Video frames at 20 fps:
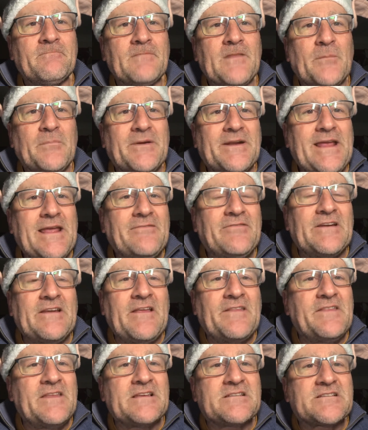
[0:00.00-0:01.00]
But even
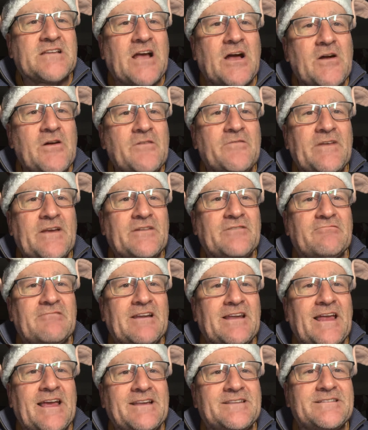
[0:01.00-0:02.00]
in these
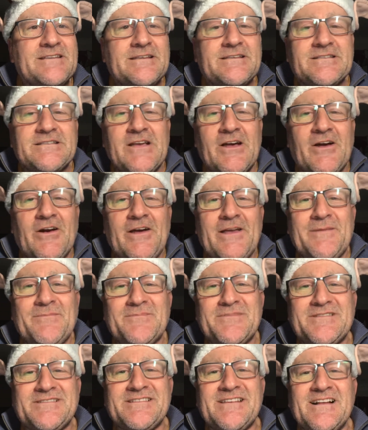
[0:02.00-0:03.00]
COVID-related
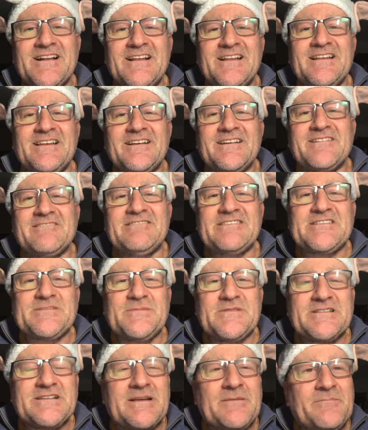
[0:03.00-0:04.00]
times,
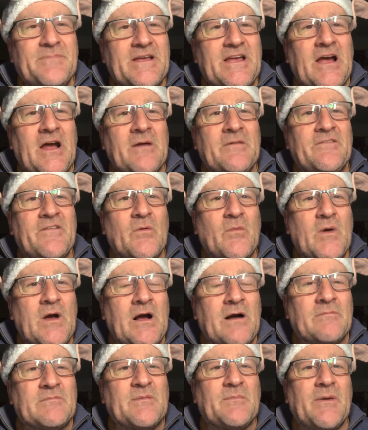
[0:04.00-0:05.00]
Christmas can be
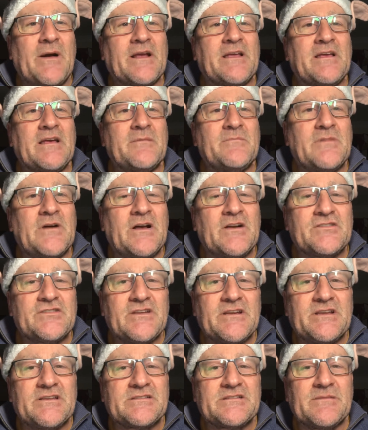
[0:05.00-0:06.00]
overwhelmed by
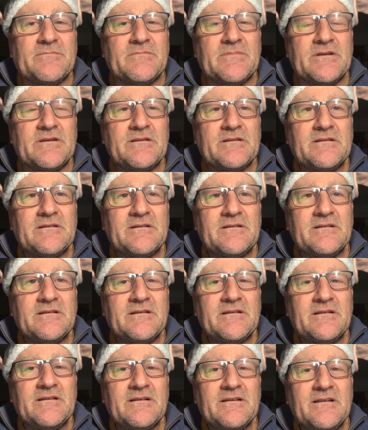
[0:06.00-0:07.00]
commercialism.
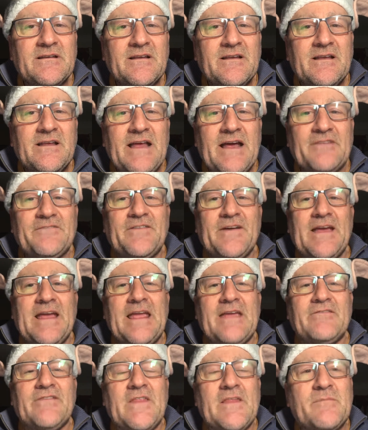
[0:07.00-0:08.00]
And for
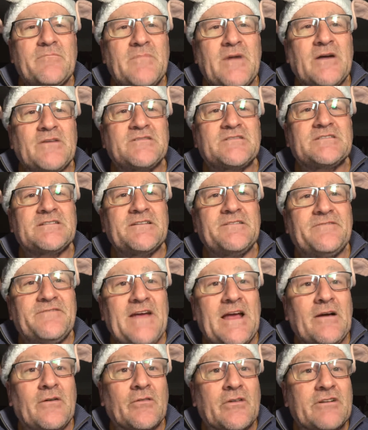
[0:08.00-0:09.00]
even the most
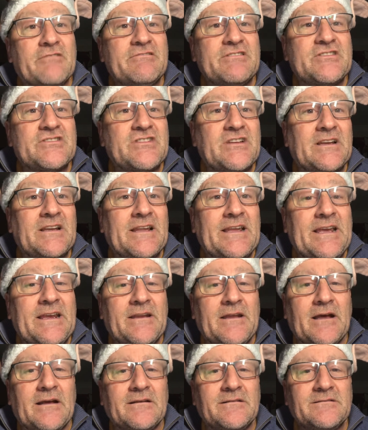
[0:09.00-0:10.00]
devout Christian
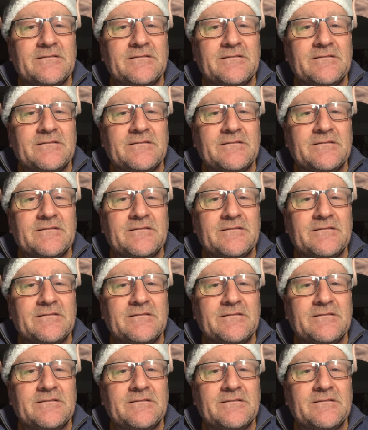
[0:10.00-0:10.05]
leader,